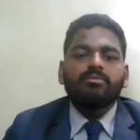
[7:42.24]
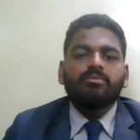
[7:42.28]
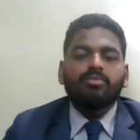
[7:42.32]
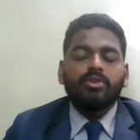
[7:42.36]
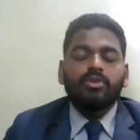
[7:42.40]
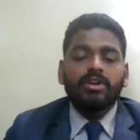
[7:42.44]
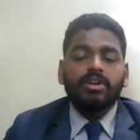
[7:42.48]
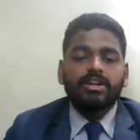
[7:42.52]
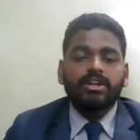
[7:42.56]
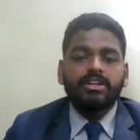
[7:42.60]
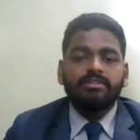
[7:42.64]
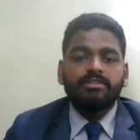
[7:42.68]

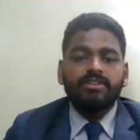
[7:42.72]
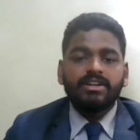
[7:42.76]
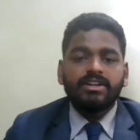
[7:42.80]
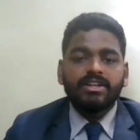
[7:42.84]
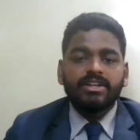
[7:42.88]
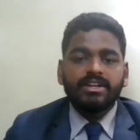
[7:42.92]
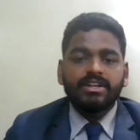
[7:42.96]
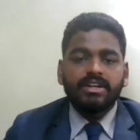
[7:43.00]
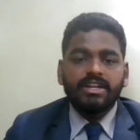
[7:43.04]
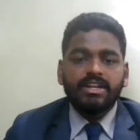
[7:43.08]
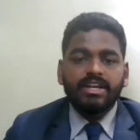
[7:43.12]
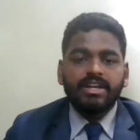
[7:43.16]

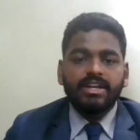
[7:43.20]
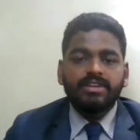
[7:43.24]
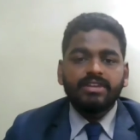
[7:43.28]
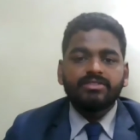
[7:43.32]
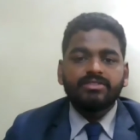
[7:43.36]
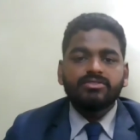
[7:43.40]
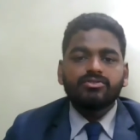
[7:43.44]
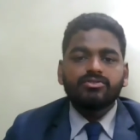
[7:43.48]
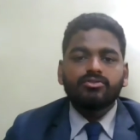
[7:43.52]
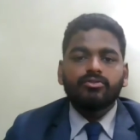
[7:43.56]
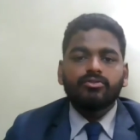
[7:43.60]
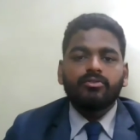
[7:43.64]
Productivity
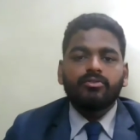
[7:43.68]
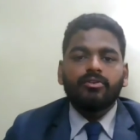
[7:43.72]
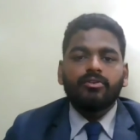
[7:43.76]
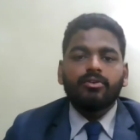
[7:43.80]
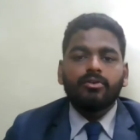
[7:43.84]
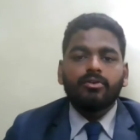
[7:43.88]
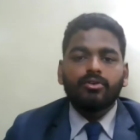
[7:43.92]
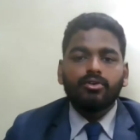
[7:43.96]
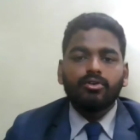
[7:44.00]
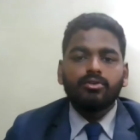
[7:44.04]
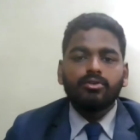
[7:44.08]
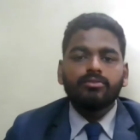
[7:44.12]
leads to
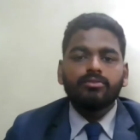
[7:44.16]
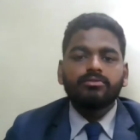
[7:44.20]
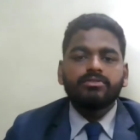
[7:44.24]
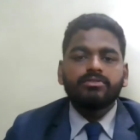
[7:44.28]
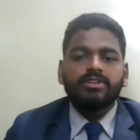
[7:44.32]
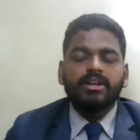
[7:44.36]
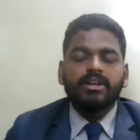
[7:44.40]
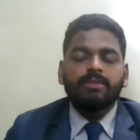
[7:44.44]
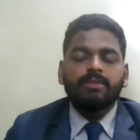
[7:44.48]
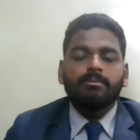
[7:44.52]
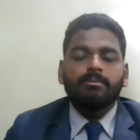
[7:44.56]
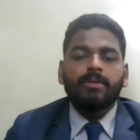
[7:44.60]
growth
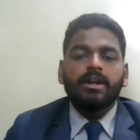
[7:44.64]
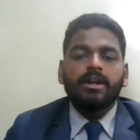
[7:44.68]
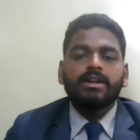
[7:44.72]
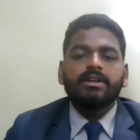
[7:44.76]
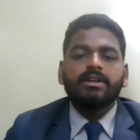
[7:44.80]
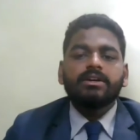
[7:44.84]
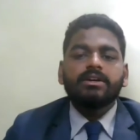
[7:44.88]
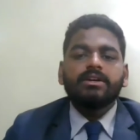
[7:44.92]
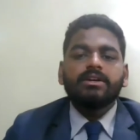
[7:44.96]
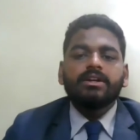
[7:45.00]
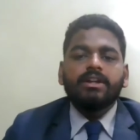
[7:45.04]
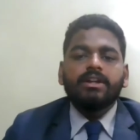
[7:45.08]

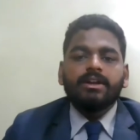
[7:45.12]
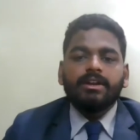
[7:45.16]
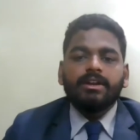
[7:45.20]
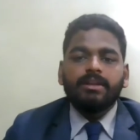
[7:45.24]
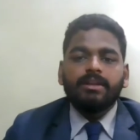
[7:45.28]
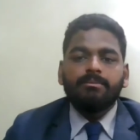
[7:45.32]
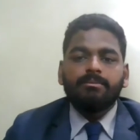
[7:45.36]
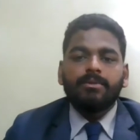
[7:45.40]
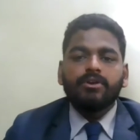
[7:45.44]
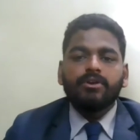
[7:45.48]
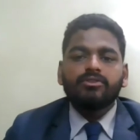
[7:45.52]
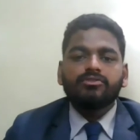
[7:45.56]
but
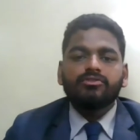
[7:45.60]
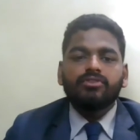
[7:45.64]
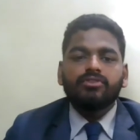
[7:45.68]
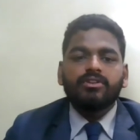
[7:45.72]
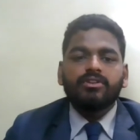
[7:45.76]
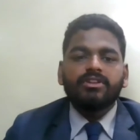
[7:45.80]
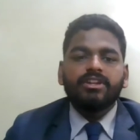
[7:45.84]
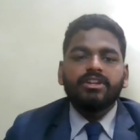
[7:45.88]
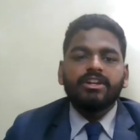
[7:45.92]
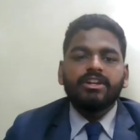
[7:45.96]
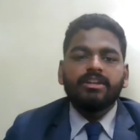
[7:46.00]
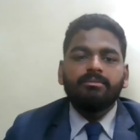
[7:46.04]
depends
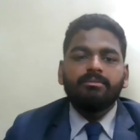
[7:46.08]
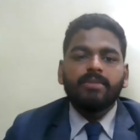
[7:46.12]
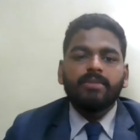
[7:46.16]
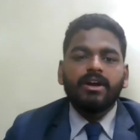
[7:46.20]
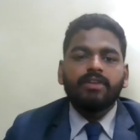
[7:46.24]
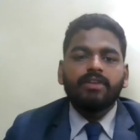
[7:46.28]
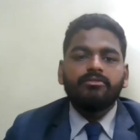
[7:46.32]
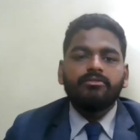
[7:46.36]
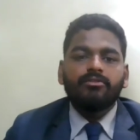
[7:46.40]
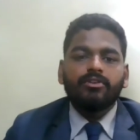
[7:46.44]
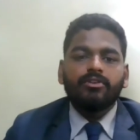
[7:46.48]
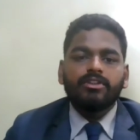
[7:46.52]
on the
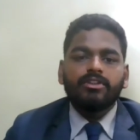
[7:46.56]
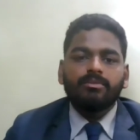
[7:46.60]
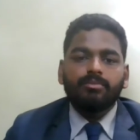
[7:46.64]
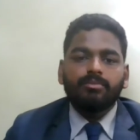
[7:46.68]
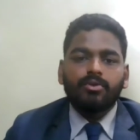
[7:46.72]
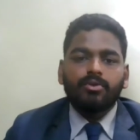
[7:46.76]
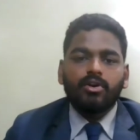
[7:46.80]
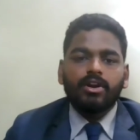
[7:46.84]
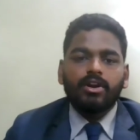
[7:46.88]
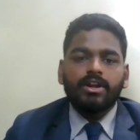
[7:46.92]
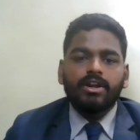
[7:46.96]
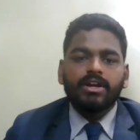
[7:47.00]
demand for the
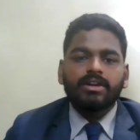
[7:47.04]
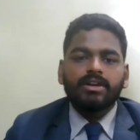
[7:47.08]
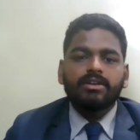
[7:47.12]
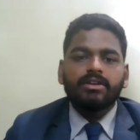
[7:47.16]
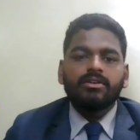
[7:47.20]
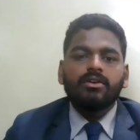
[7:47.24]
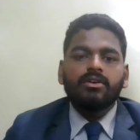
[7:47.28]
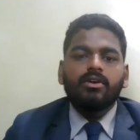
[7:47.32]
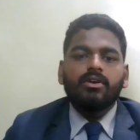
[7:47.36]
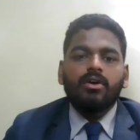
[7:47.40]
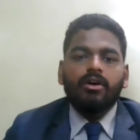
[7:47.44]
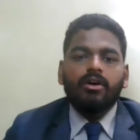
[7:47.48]
product
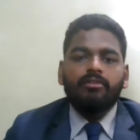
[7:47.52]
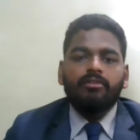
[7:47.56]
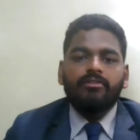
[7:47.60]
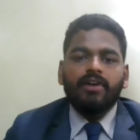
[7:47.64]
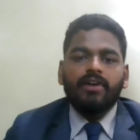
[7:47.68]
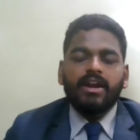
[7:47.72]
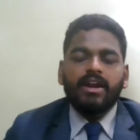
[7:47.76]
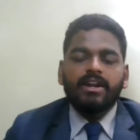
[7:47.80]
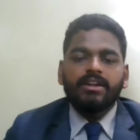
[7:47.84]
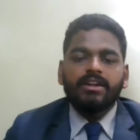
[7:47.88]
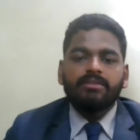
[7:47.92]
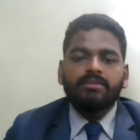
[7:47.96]
of
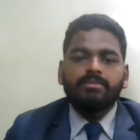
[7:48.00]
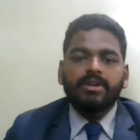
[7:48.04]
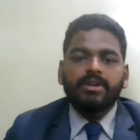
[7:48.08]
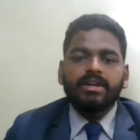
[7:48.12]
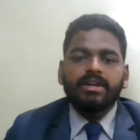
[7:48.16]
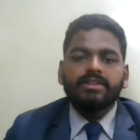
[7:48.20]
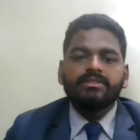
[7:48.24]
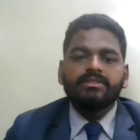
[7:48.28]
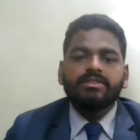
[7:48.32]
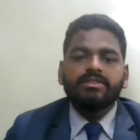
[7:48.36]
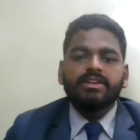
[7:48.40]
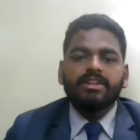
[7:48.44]
an
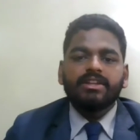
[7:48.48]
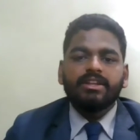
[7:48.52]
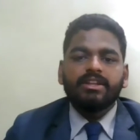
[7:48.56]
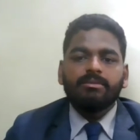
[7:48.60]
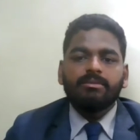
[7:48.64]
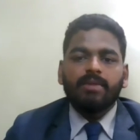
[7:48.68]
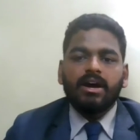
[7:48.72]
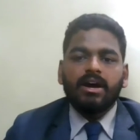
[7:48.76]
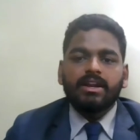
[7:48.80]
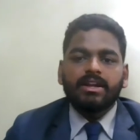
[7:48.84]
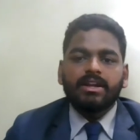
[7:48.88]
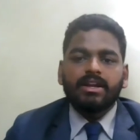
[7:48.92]
enterprise in the
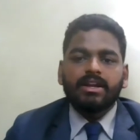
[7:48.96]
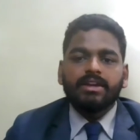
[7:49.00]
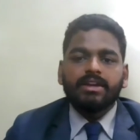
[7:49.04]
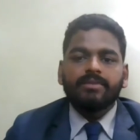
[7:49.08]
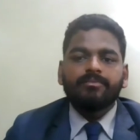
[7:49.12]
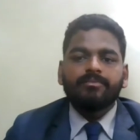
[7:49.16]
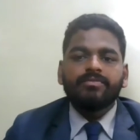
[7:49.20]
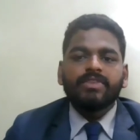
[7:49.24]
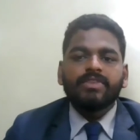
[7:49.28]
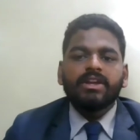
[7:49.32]
market.